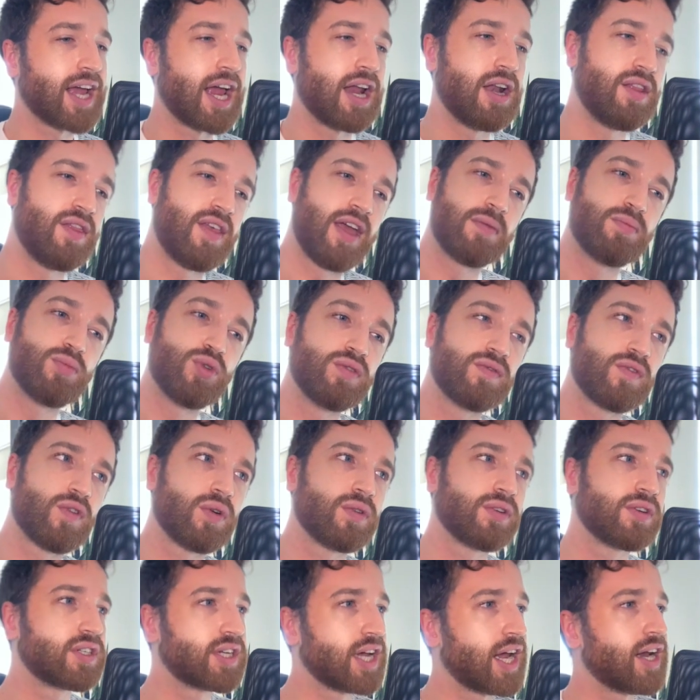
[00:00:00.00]
and then move
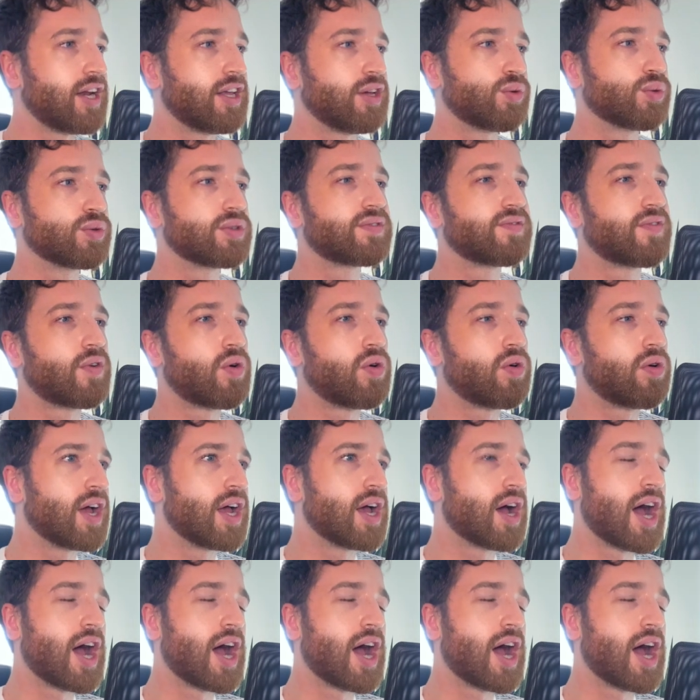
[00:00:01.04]
on to n equals 4.